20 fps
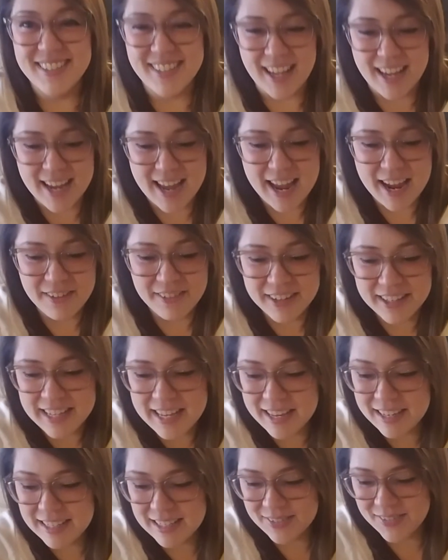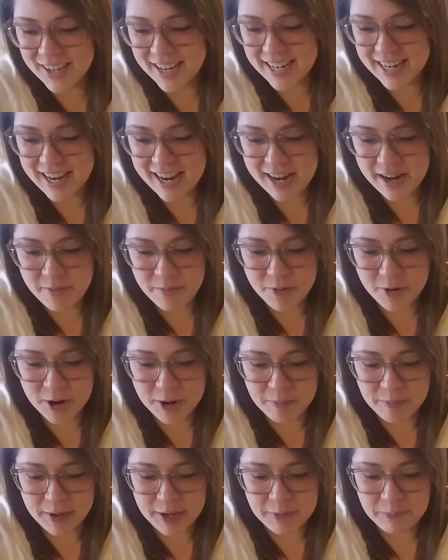I can't really explain it anymore,
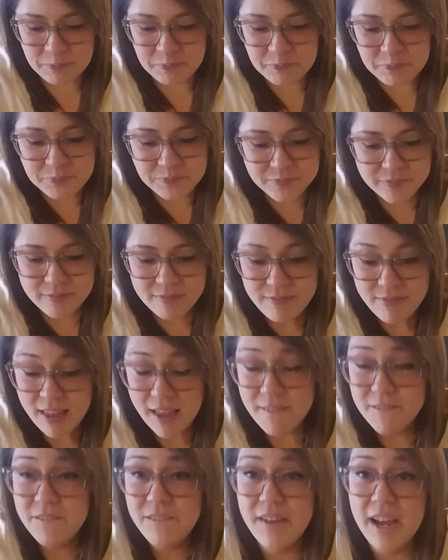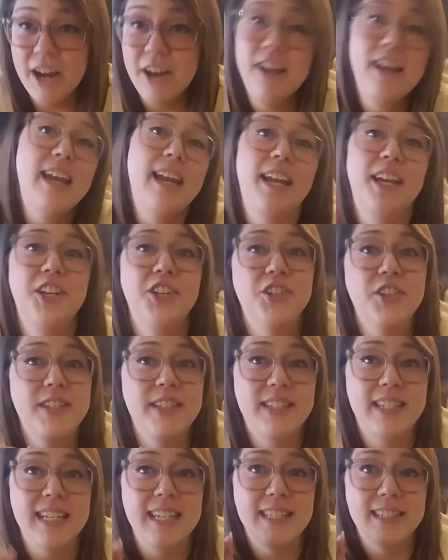but very
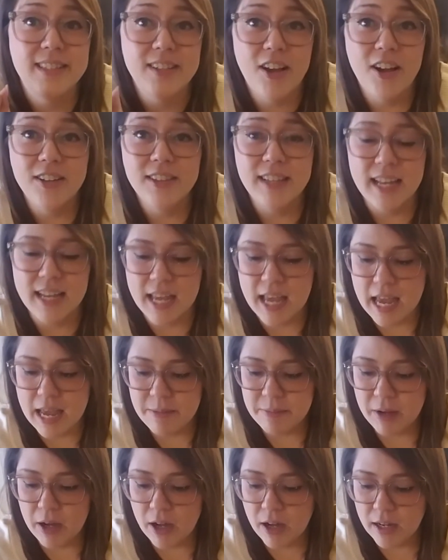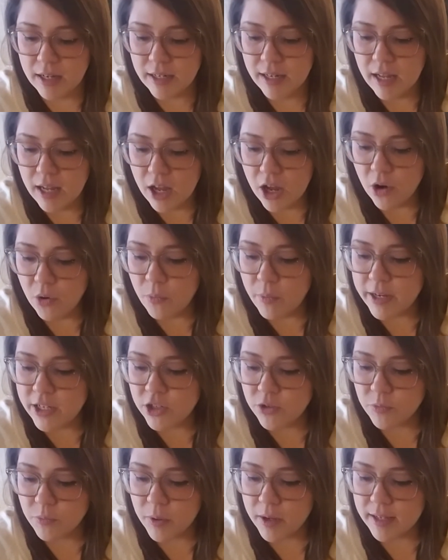interesting song that came on,
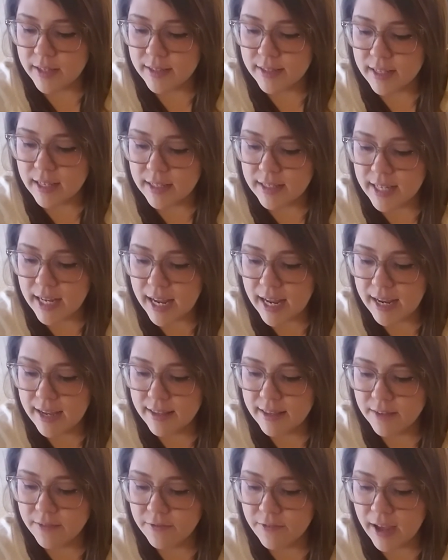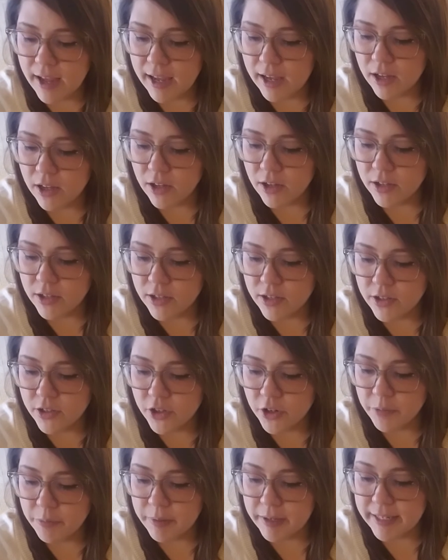which was Take the Veil,
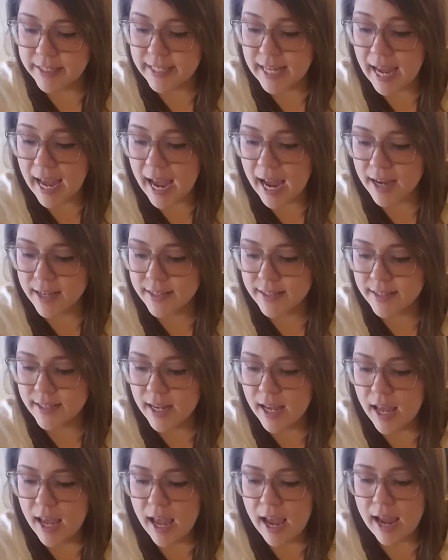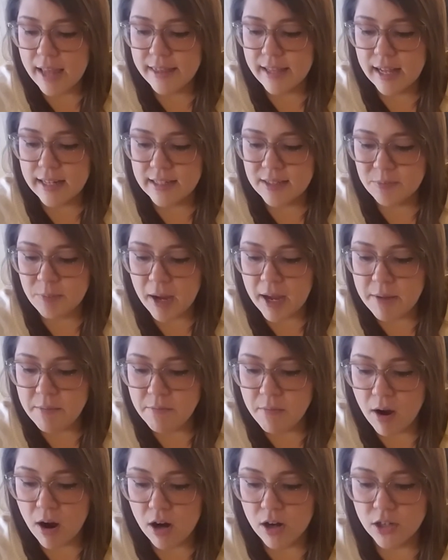Serpent Taxed, and that's by
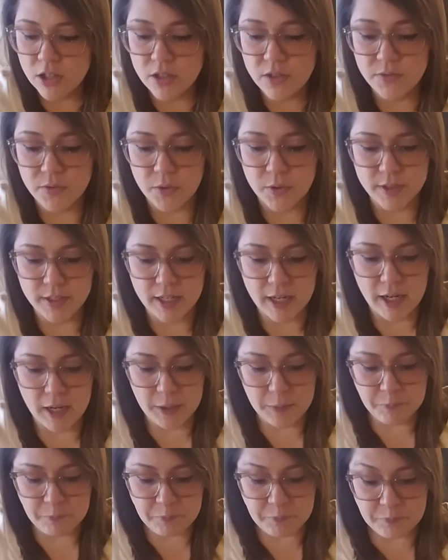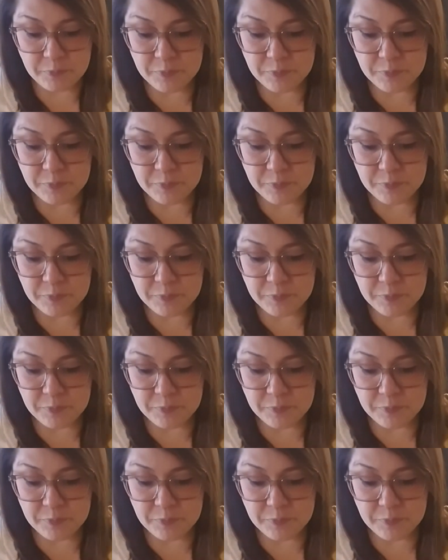Mars Volta.